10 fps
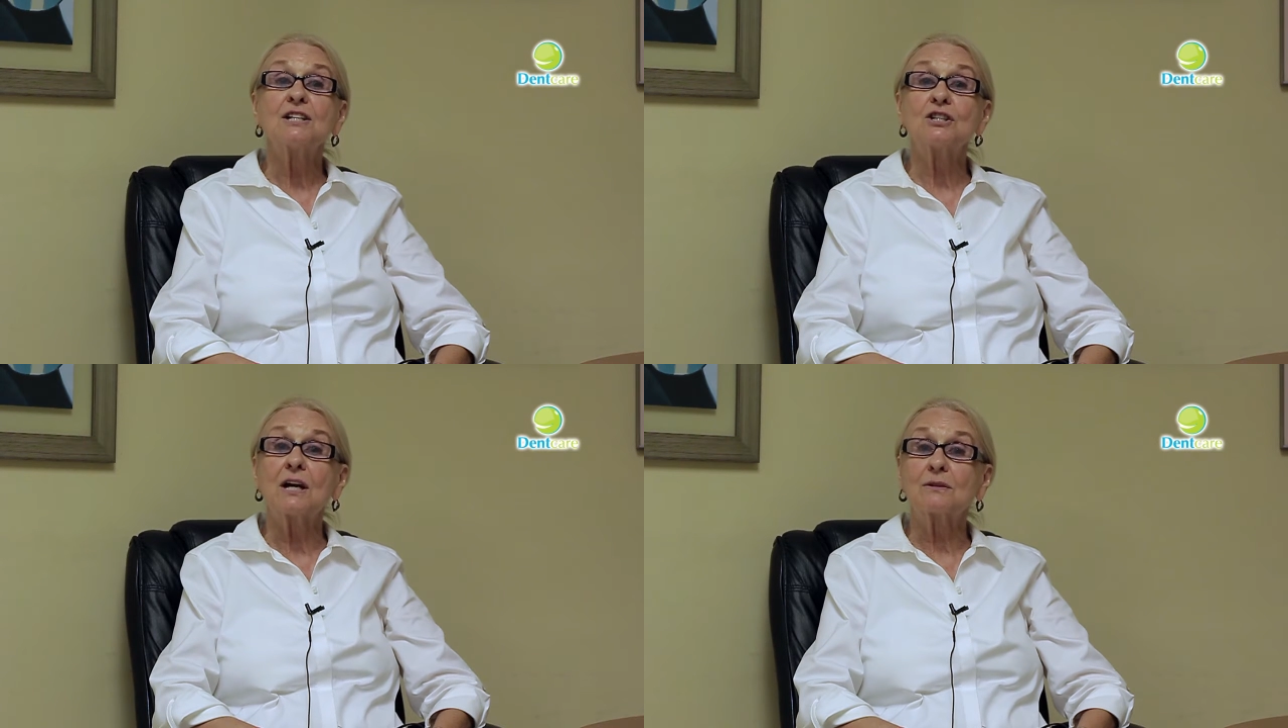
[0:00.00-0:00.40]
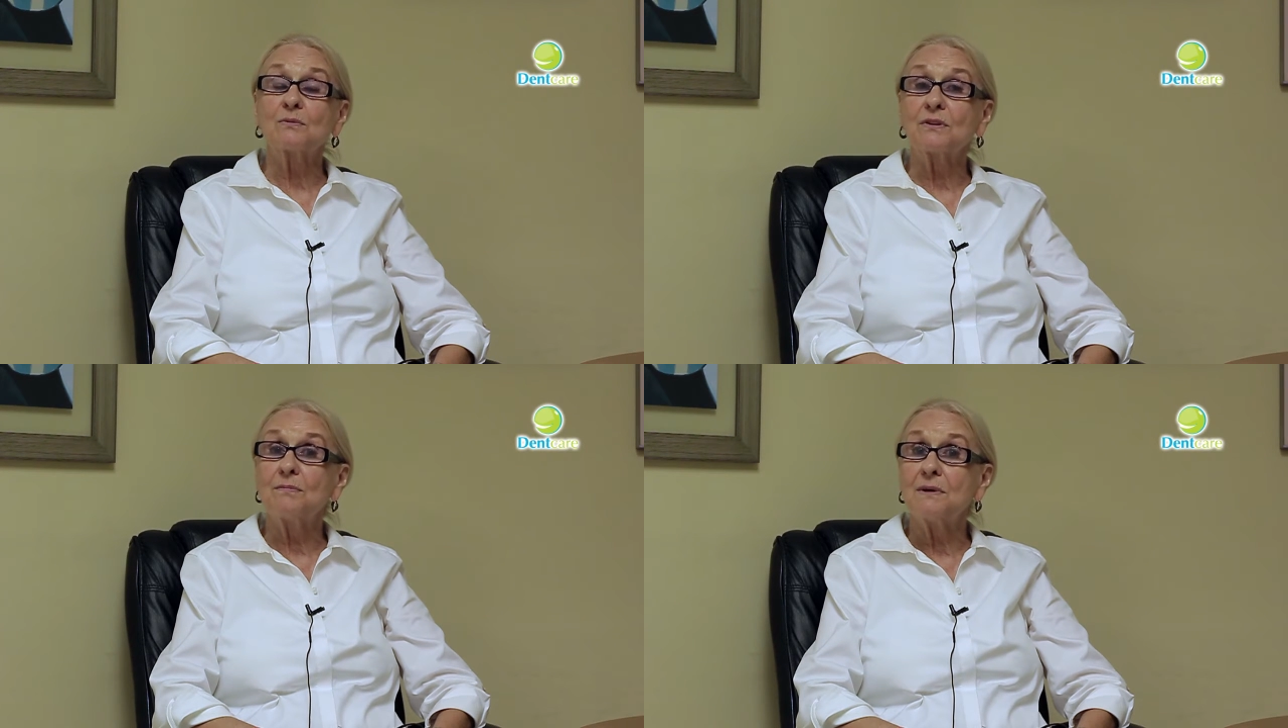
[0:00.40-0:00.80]

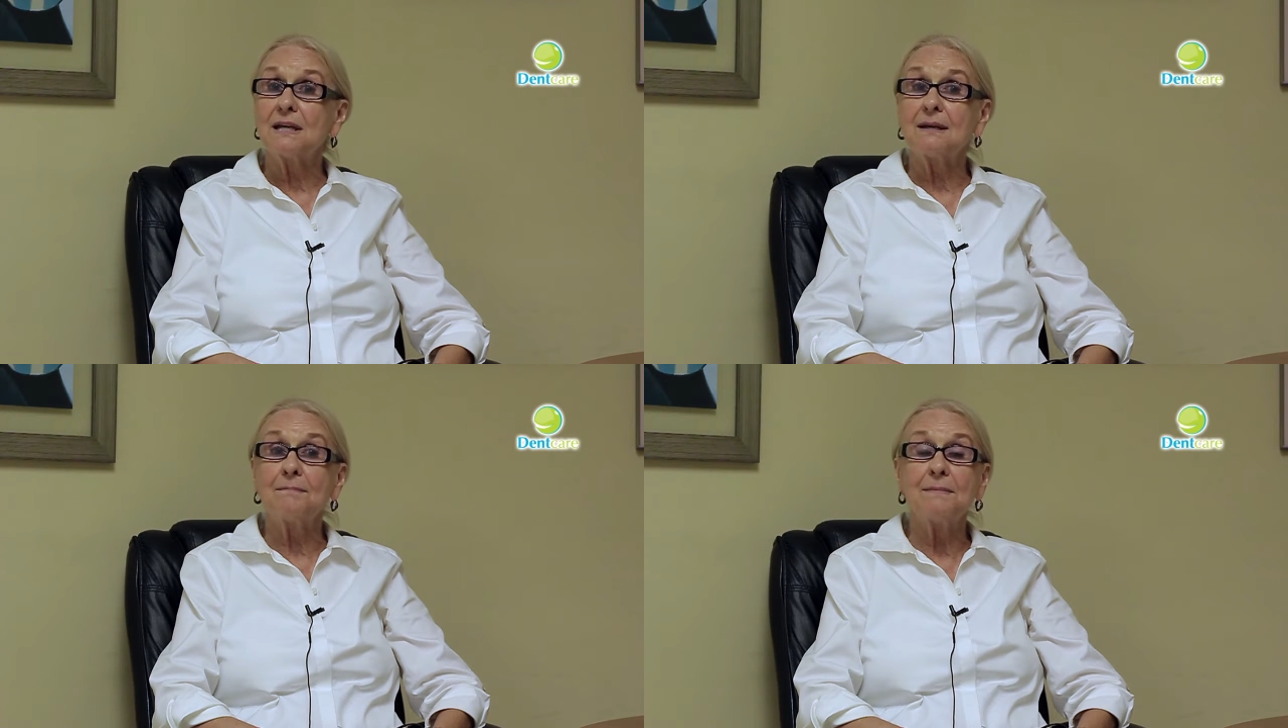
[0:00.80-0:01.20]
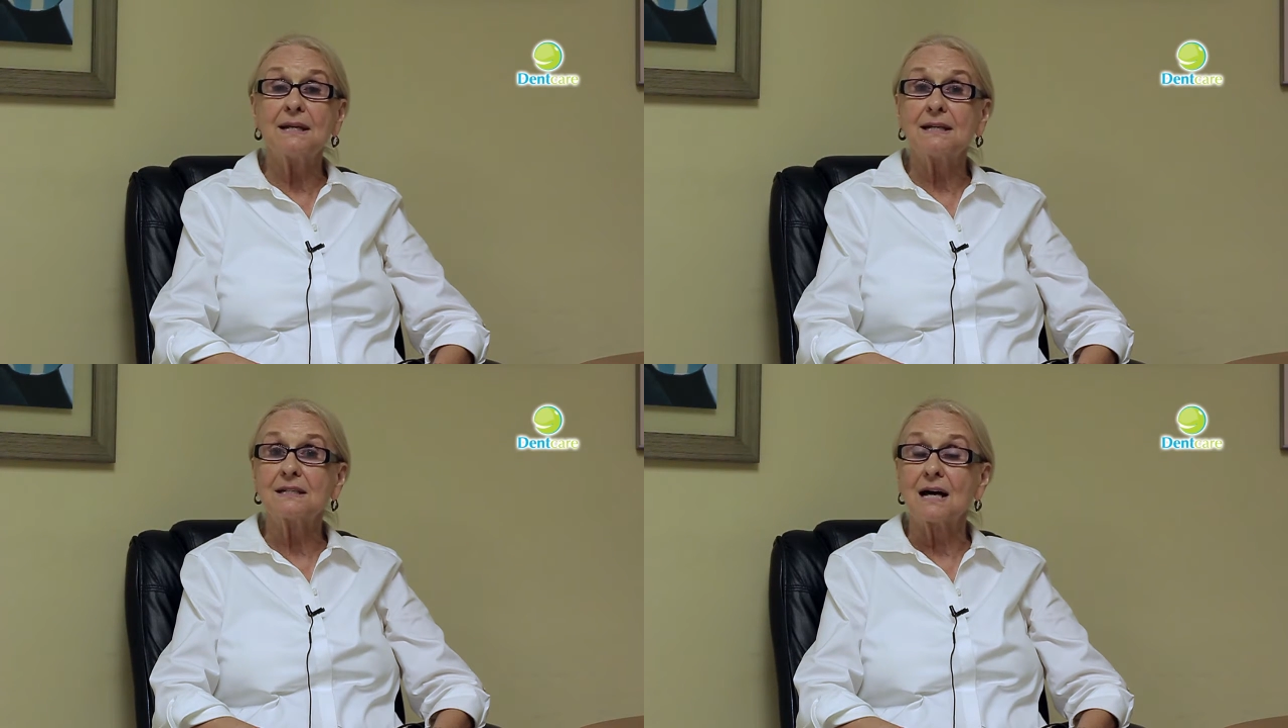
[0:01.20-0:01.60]
checked with me
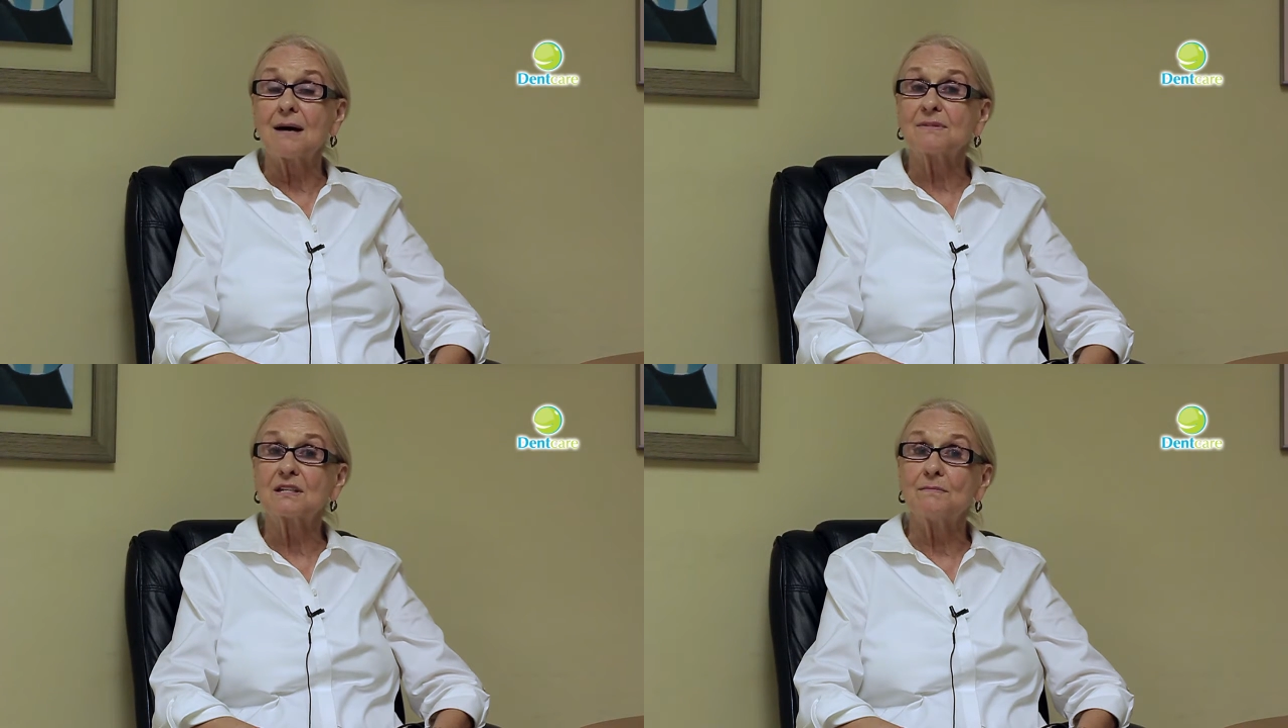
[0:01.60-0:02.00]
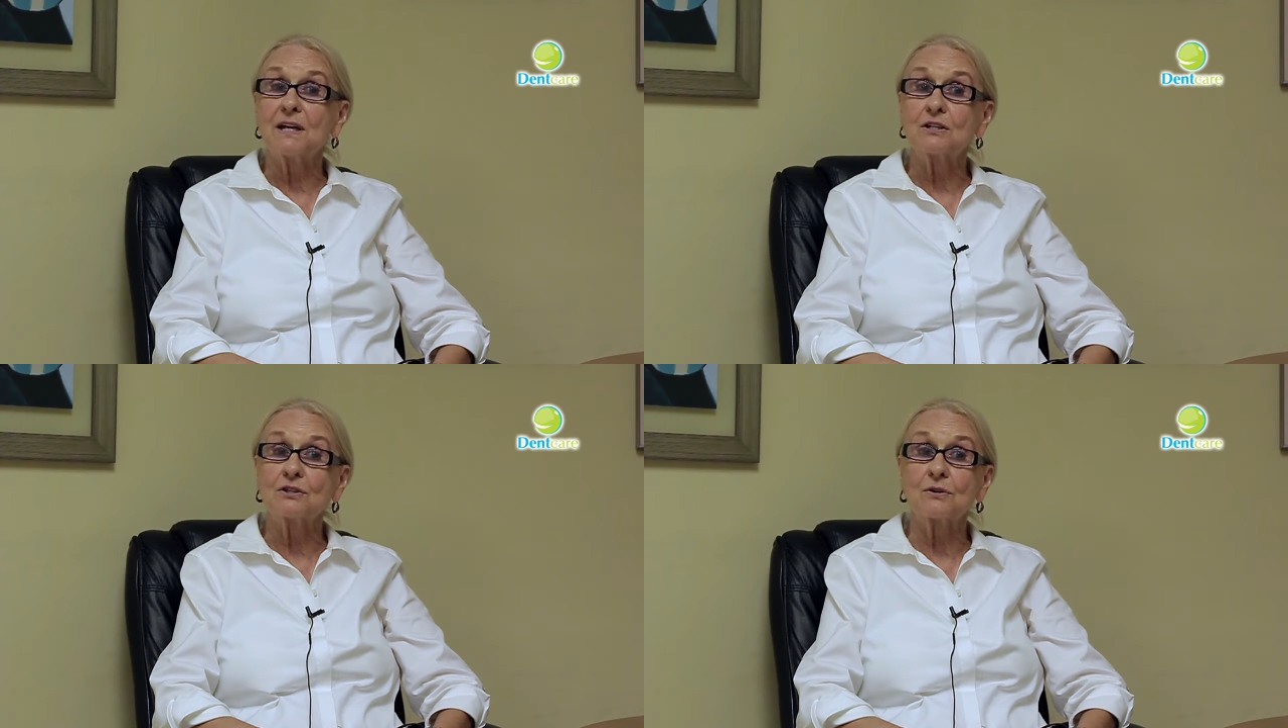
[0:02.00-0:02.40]
many times to
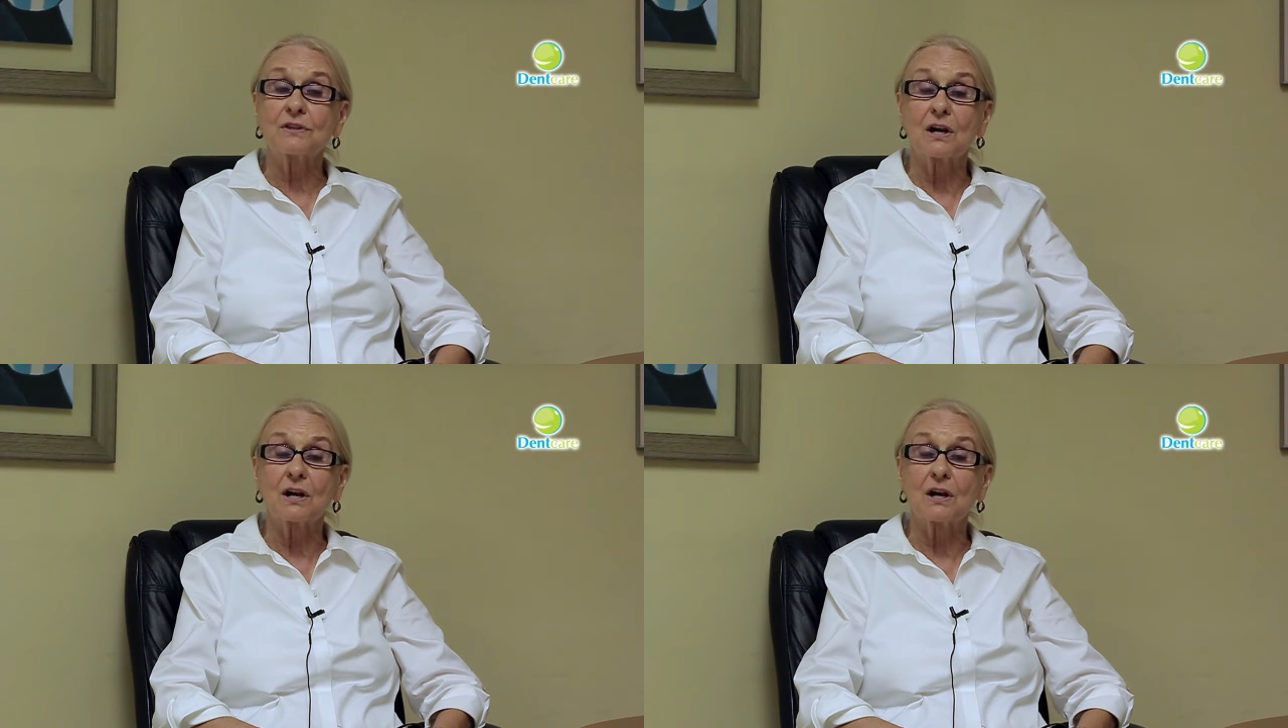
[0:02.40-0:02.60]
make sure